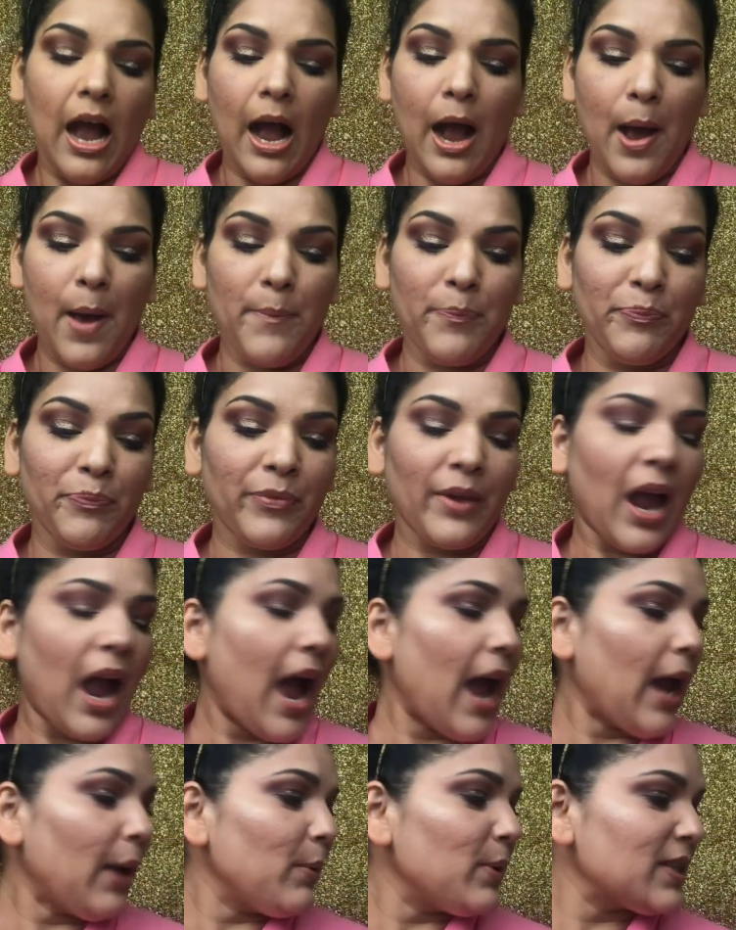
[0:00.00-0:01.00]

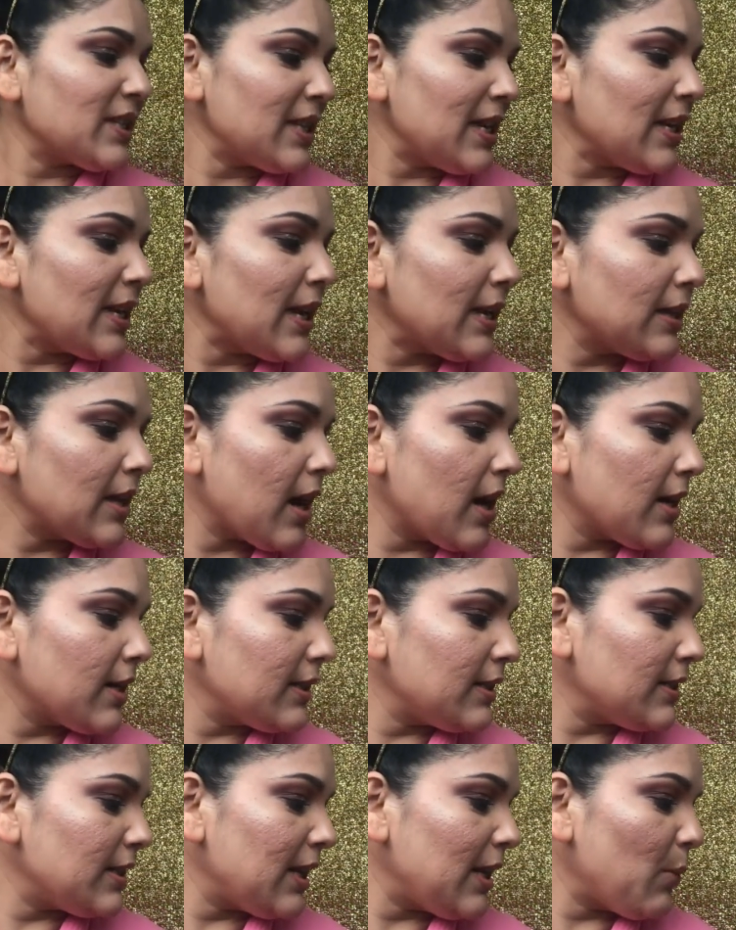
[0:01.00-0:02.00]
I was thinking the
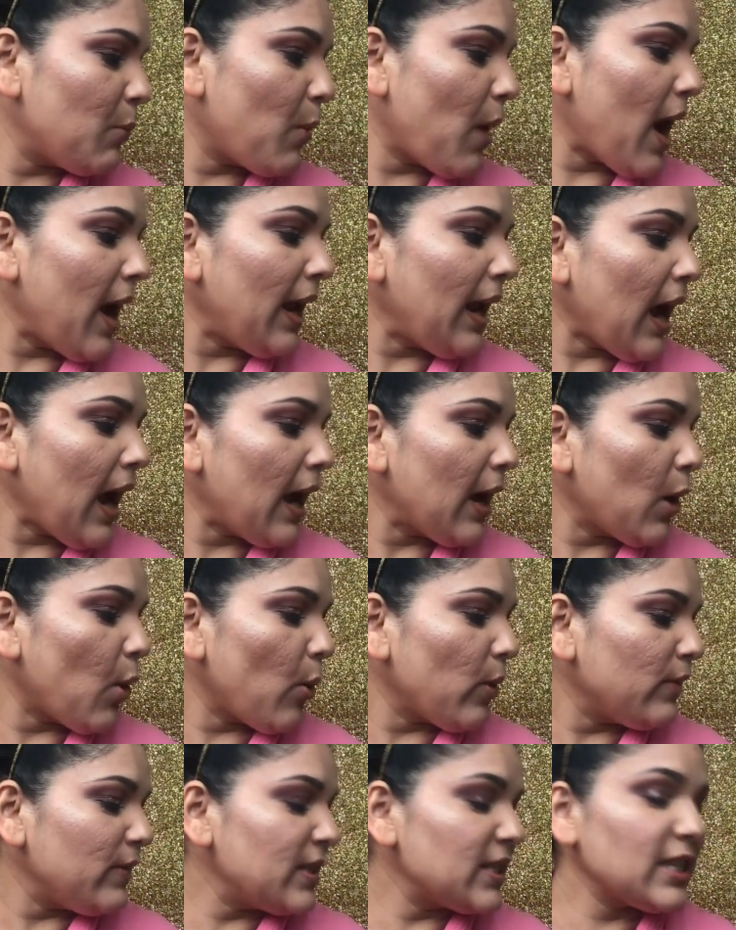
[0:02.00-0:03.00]
other day why I
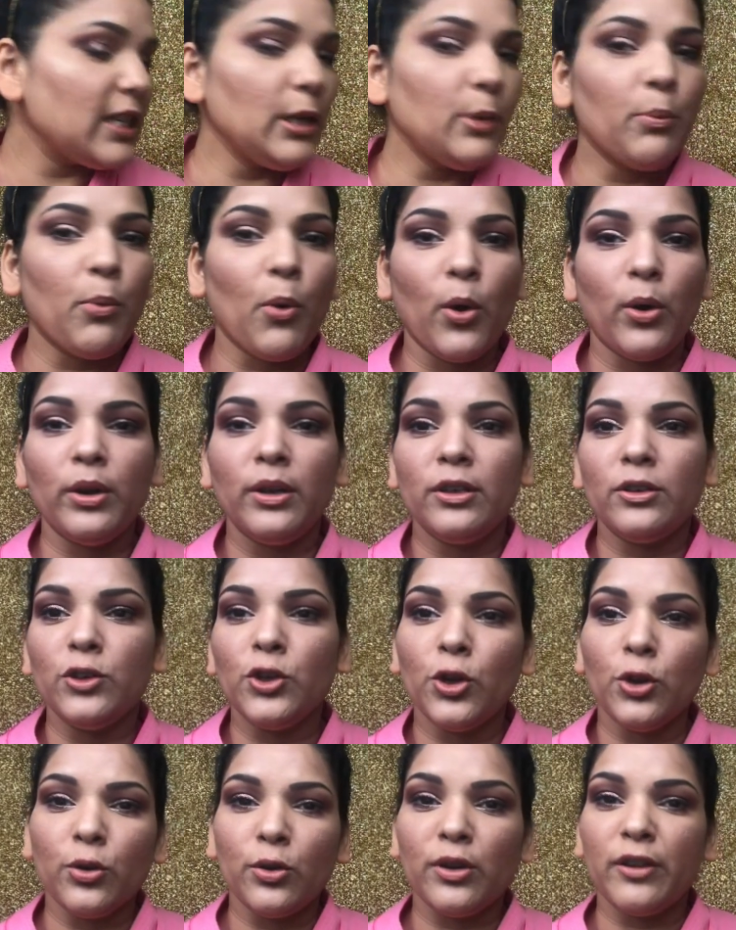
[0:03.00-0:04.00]
always keep on,
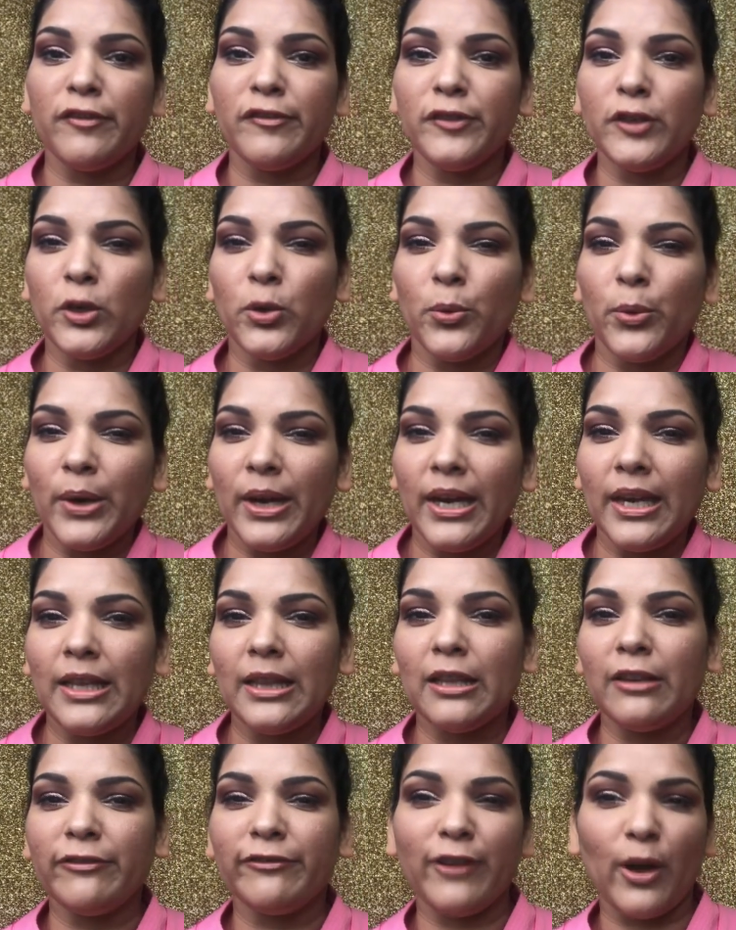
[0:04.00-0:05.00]
you know, reviewing
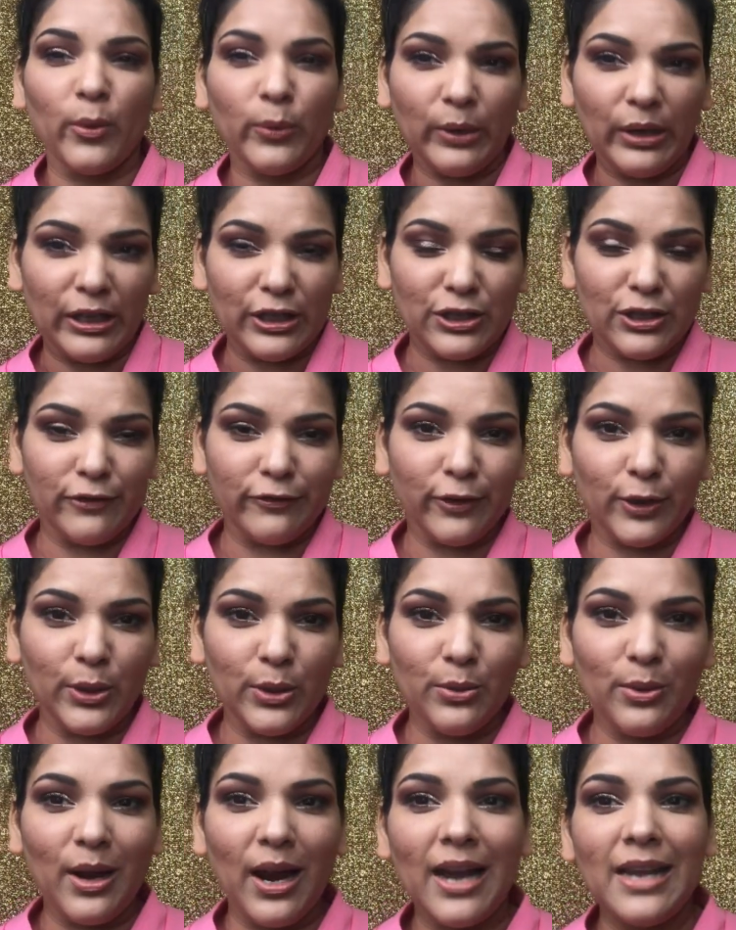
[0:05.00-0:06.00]
the foundation for
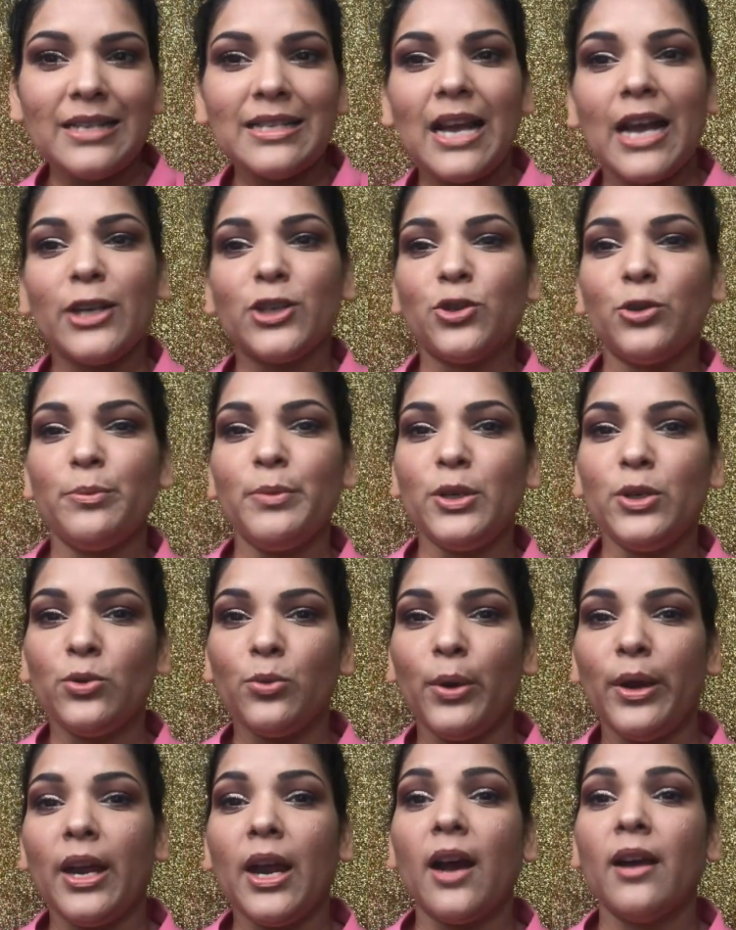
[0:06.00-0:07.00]
you guys. I should be
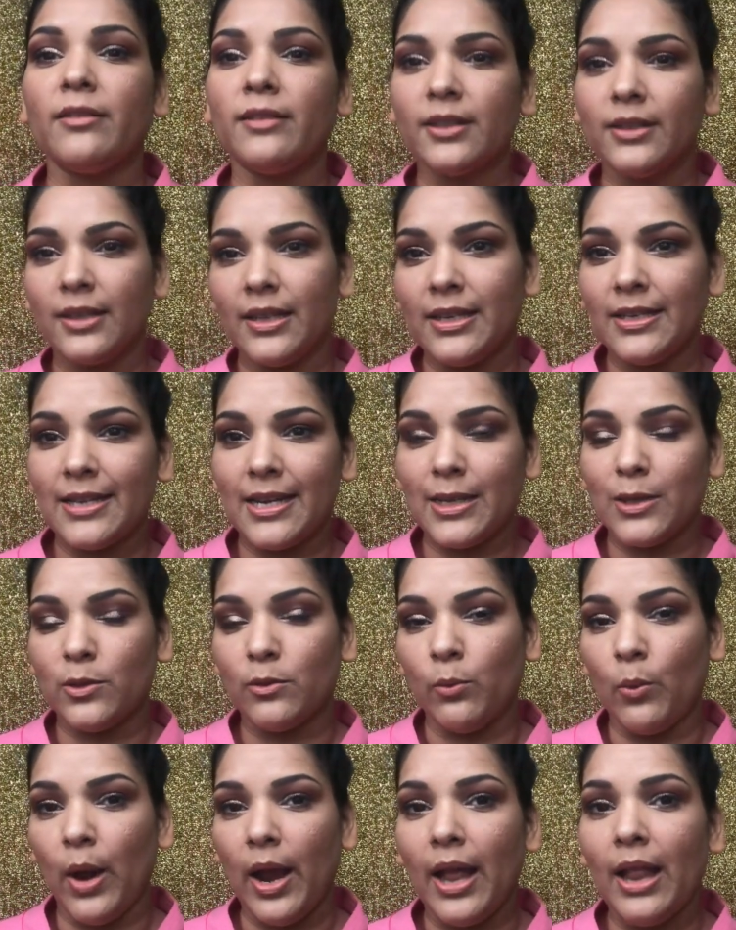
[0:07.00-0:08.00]
doing other things as
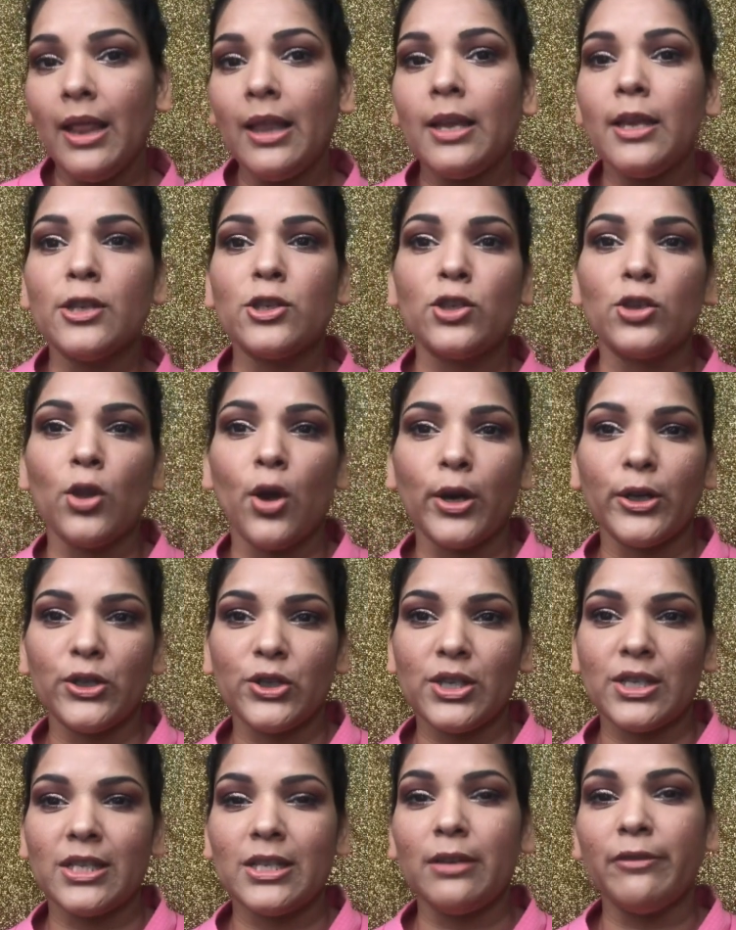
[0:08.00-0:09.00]
well. It's not
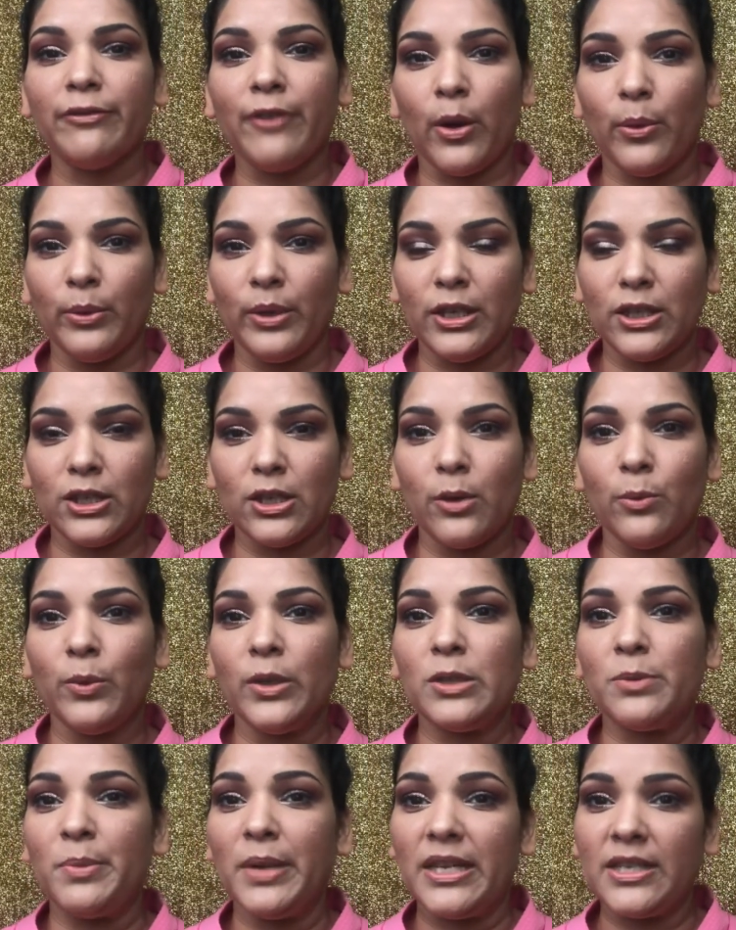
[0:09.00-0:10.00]
just the foundation
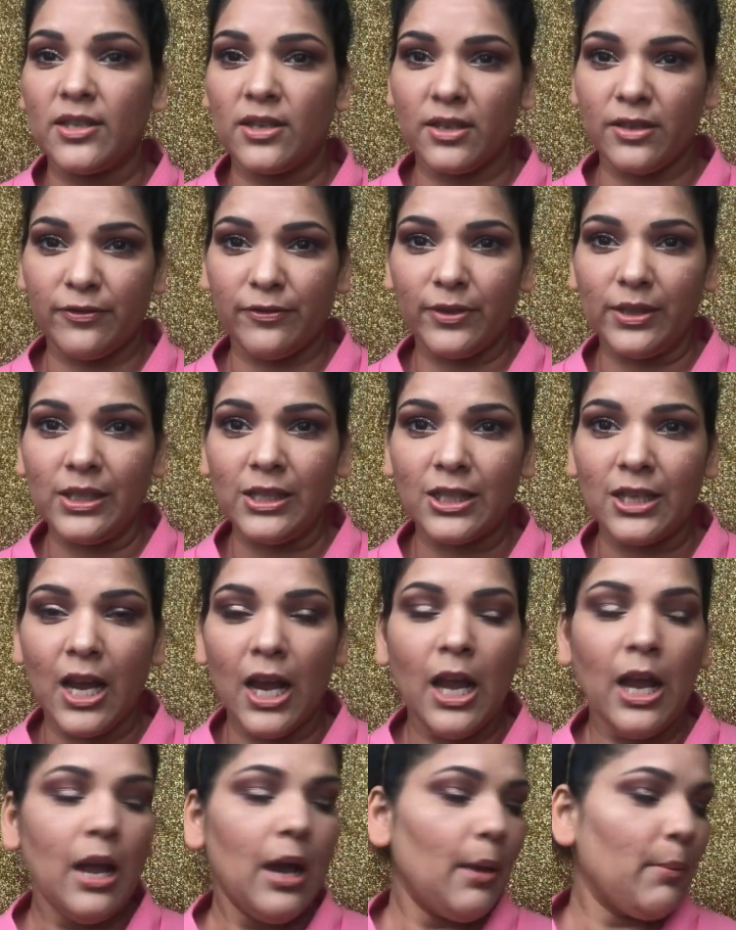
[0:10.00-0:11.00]
which makes a difference,
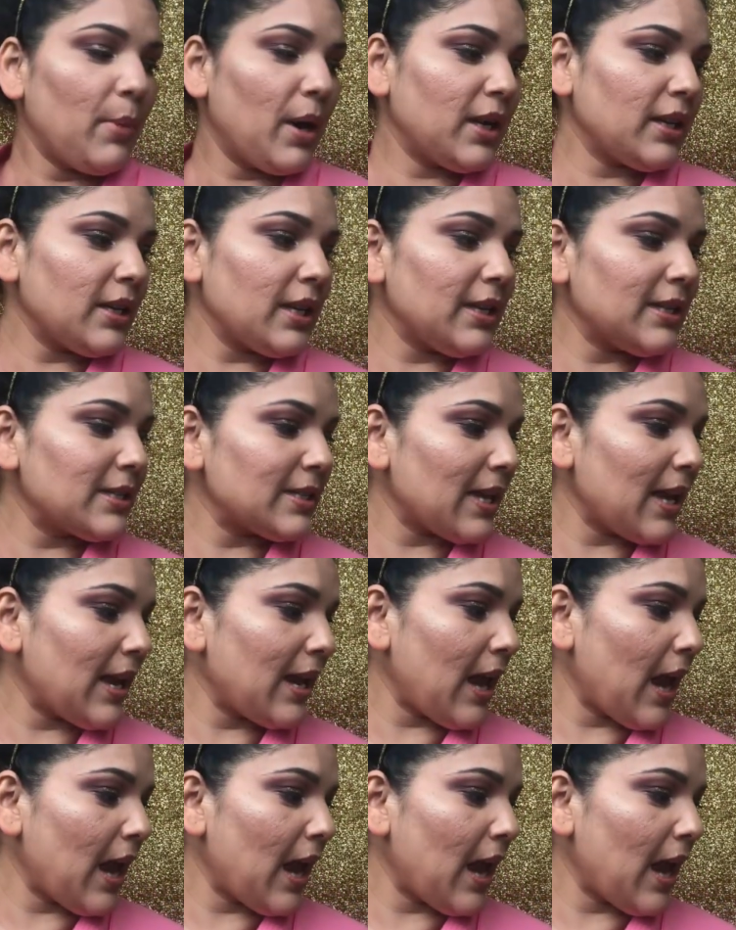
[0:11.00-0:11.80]
but it's